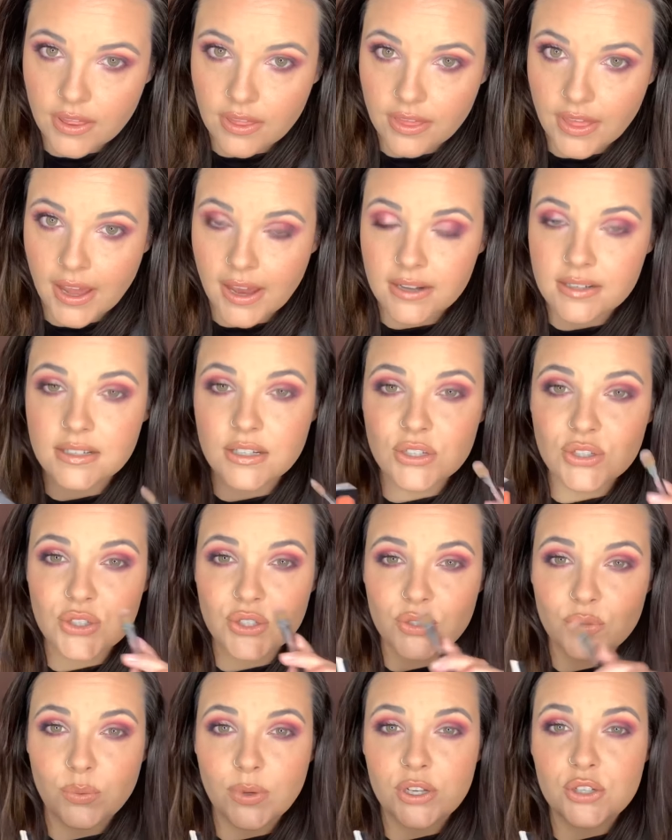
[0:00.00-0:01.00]
that
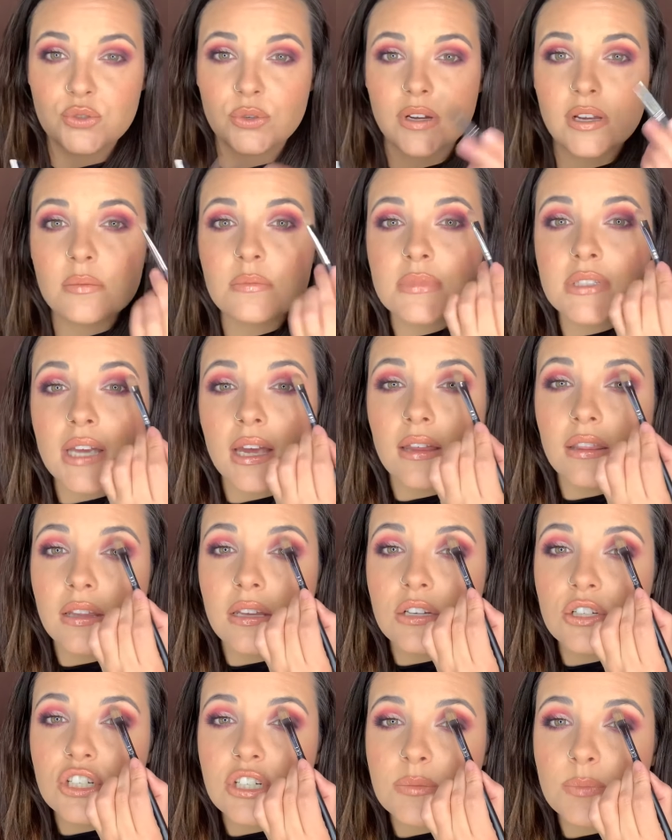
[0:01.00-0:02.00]
Sweet Dreams and
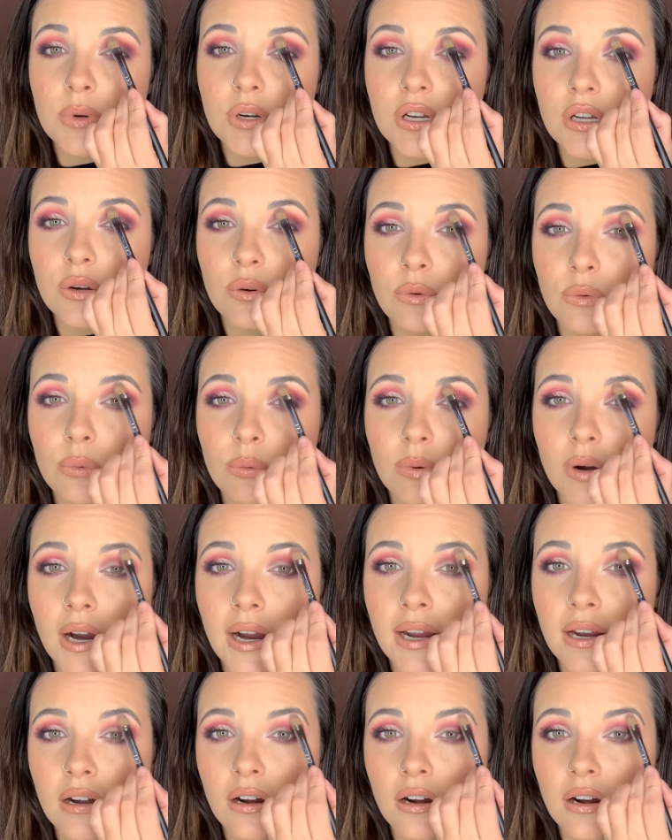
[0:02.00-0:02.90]
then just put it right